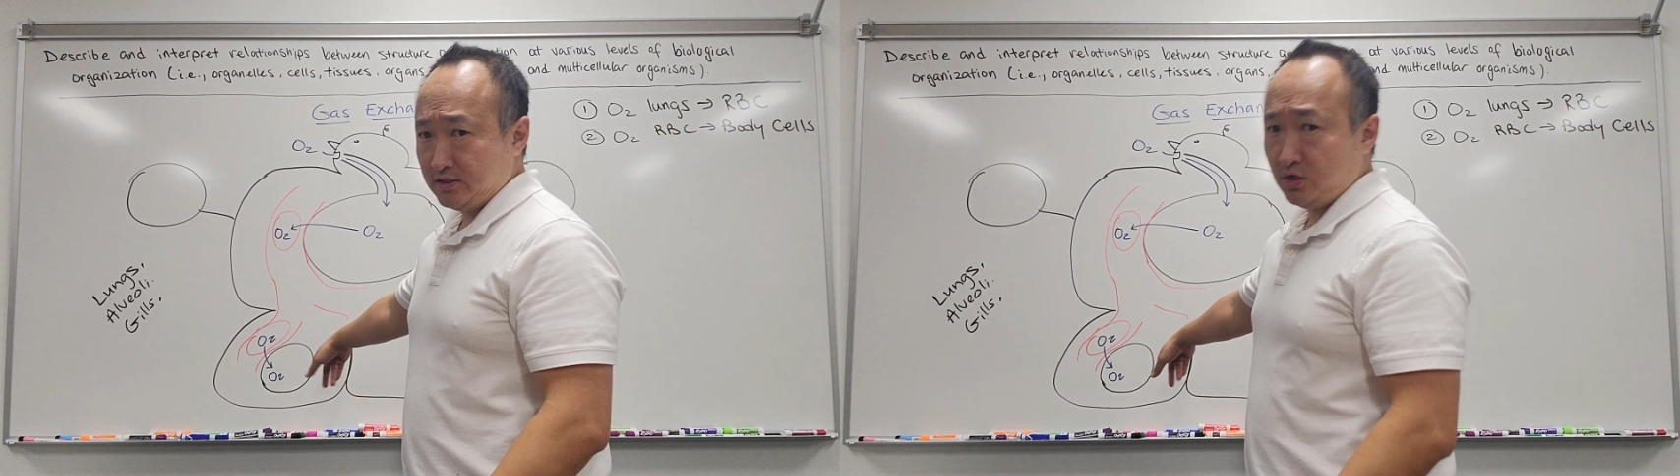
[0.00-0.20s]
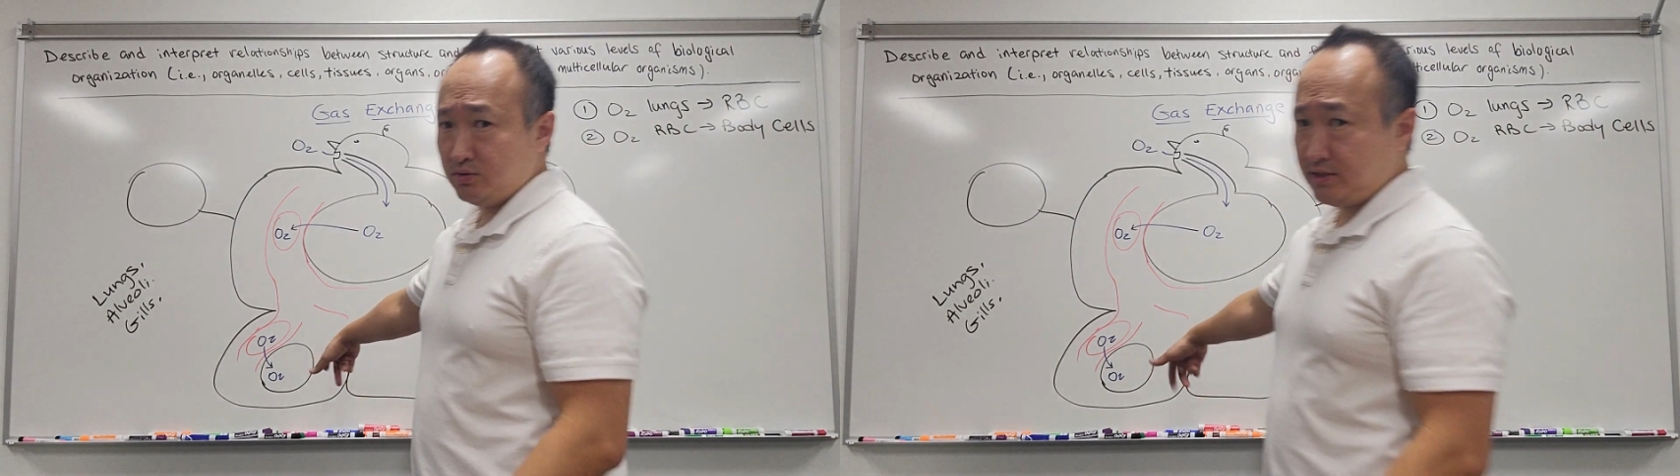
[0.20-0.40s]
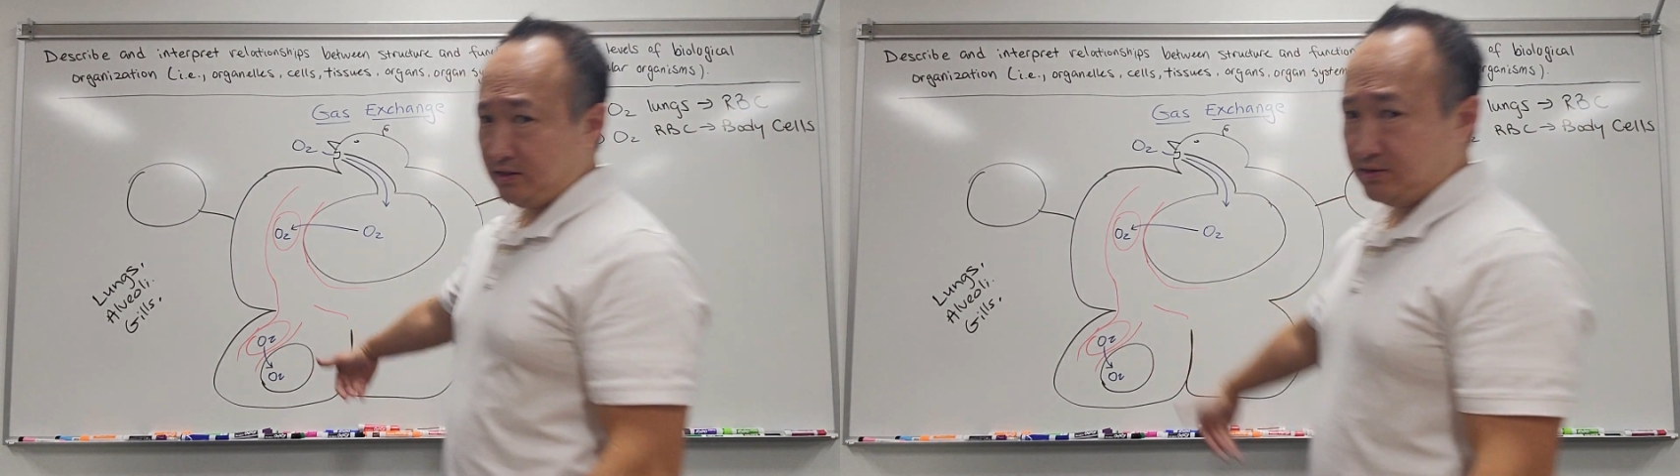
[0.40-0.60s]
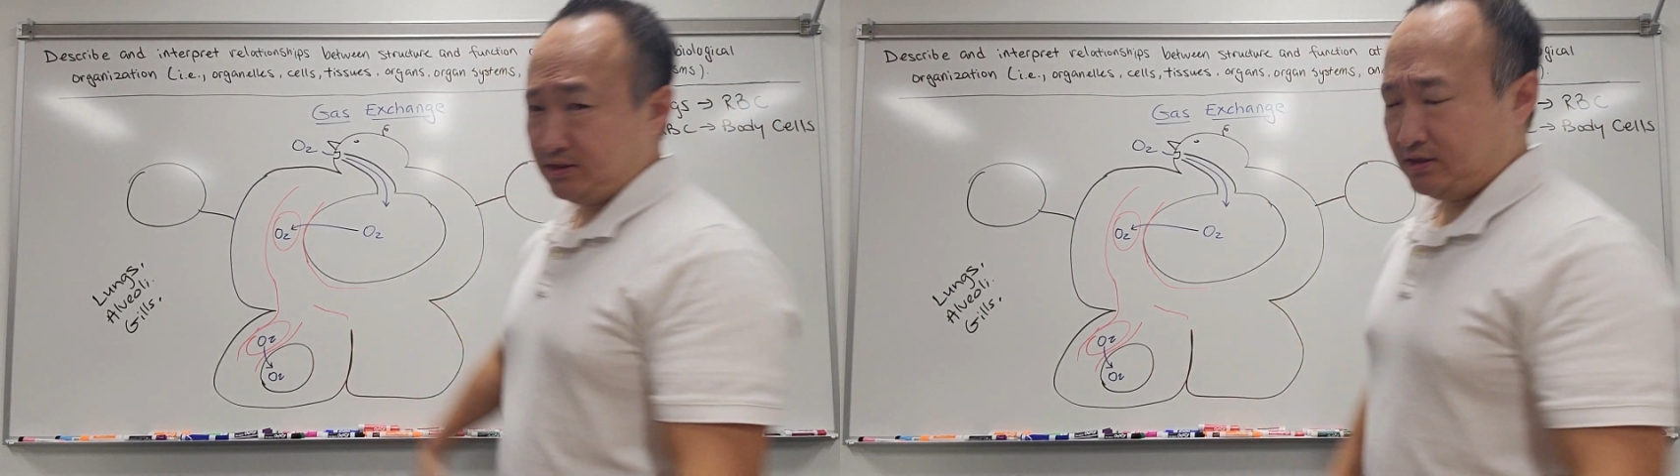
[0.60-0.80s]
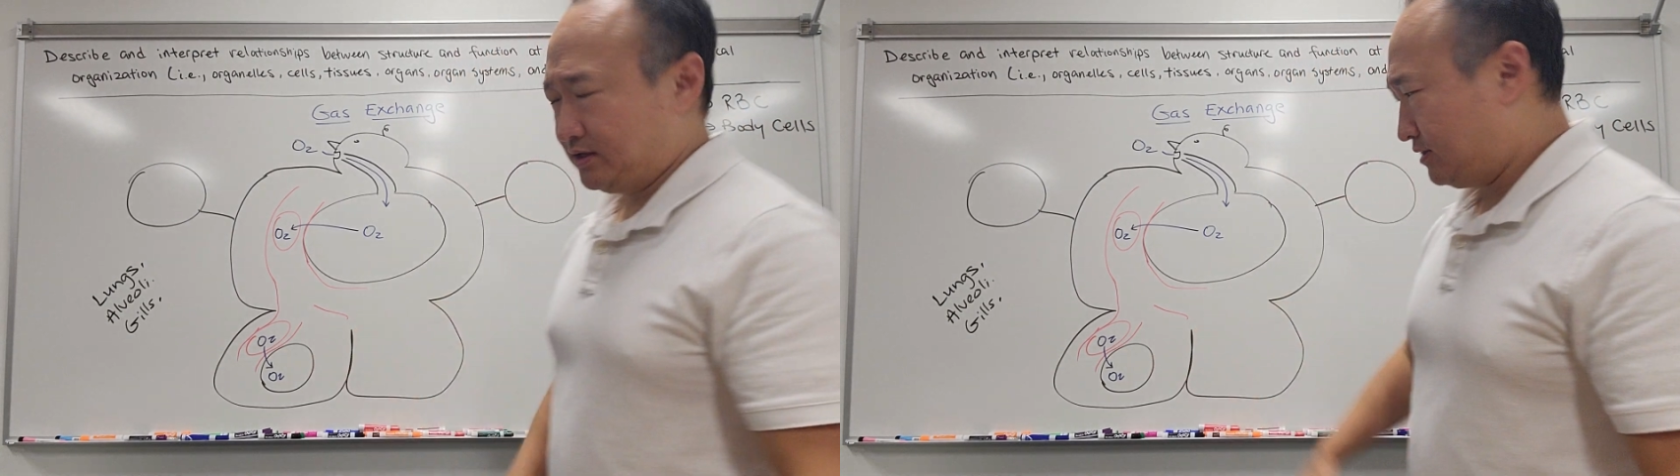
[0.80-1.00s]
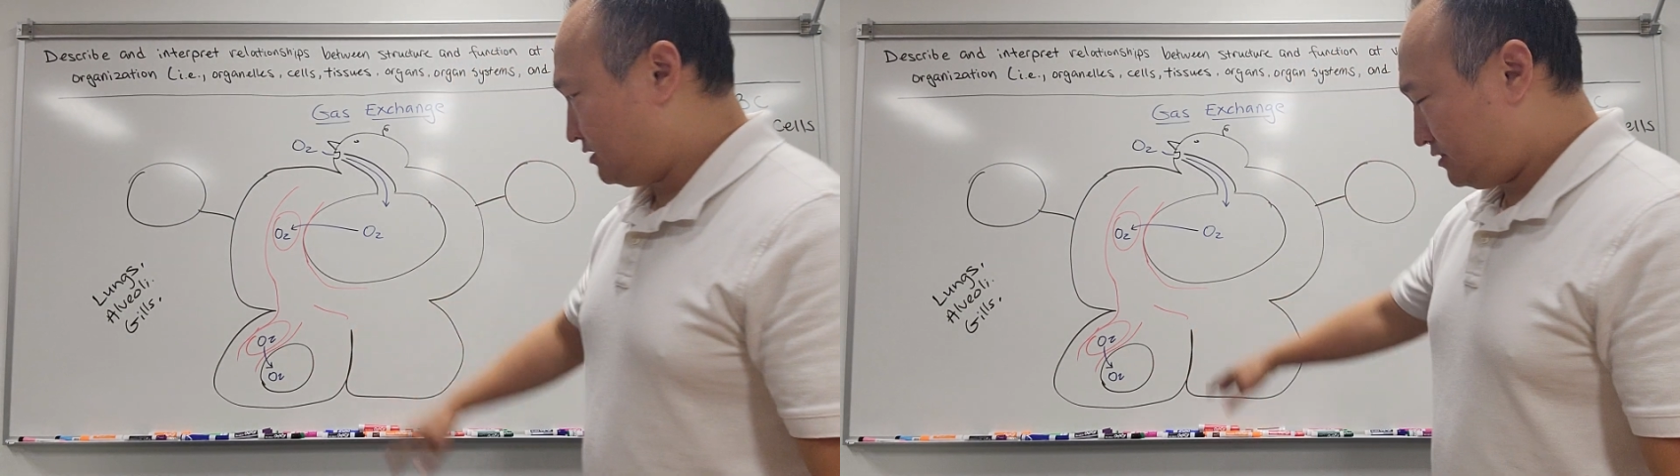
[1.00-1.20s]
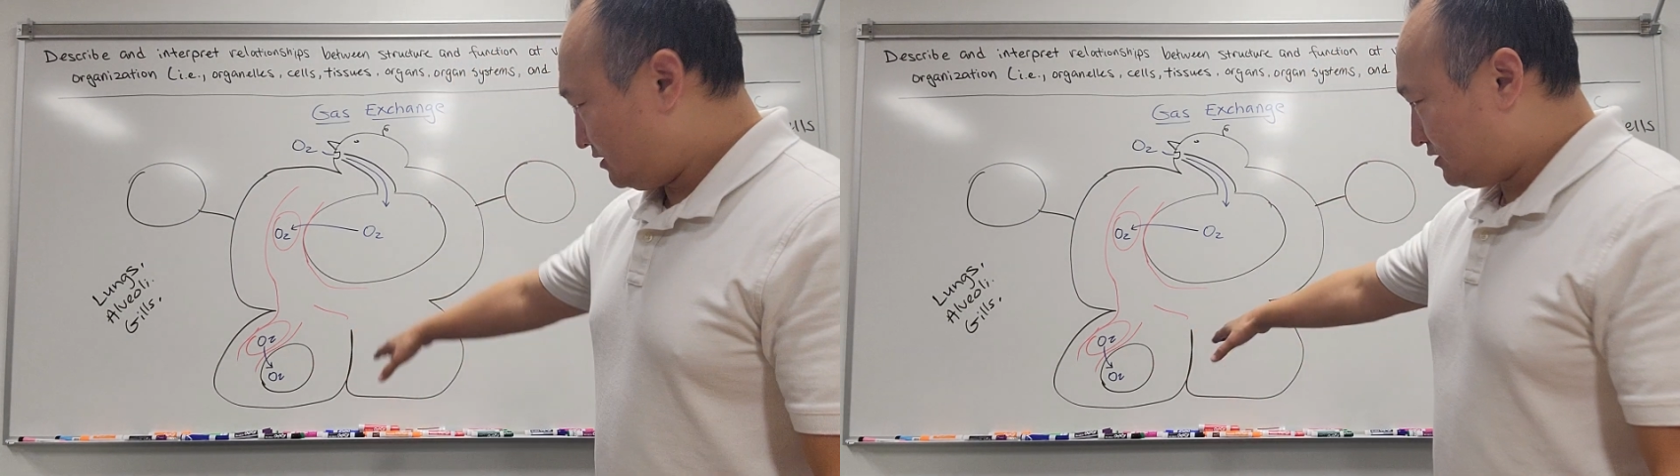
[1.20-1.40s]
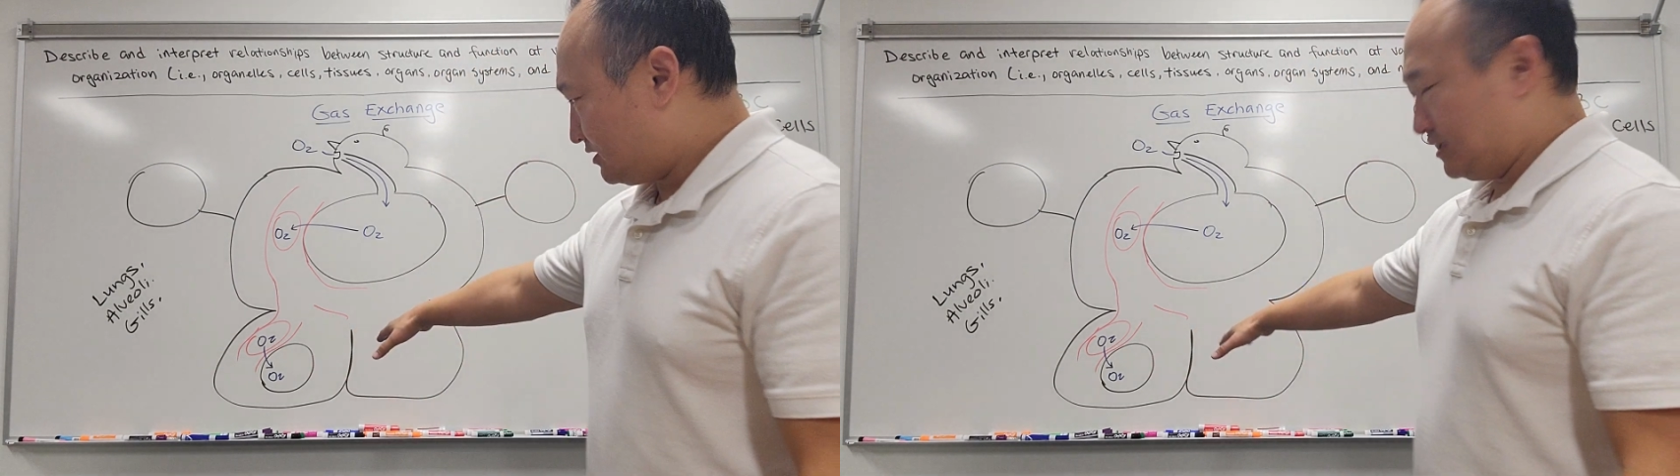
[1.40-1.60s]
toe cells,
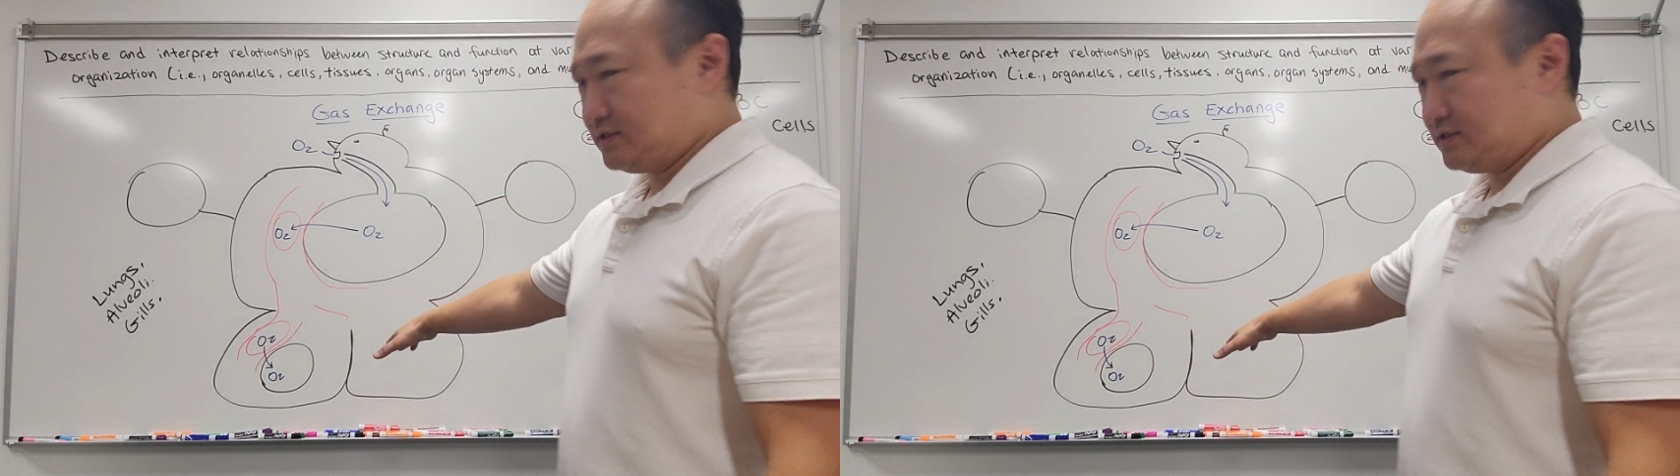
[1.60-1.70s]
the